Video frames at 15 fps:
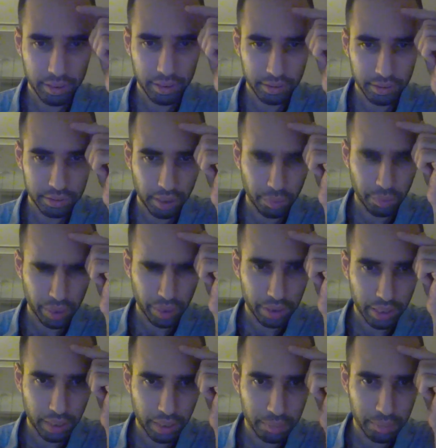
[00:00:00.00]
some way to
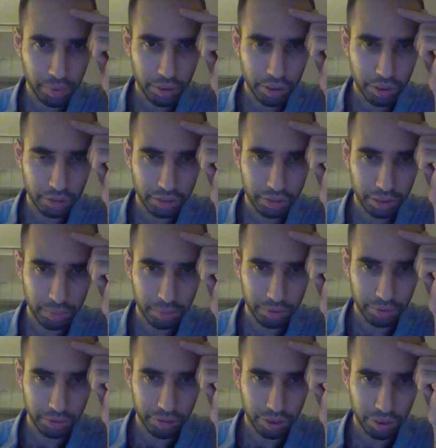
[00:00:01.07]
get purchase in the
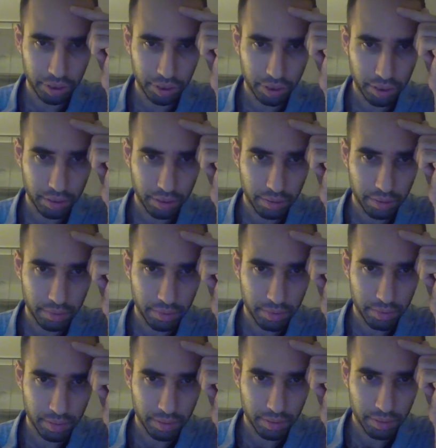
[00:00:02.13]
position.
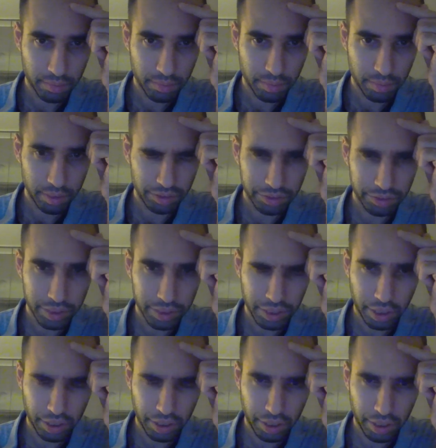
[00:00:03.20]
It's still
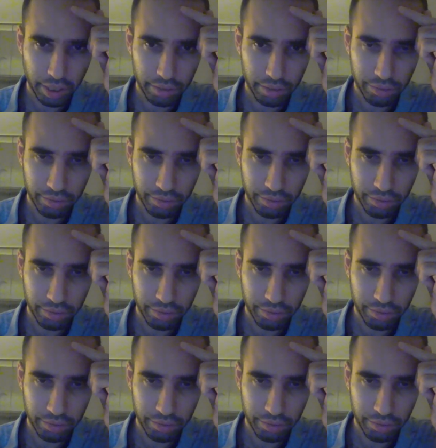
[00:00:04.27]
not enough.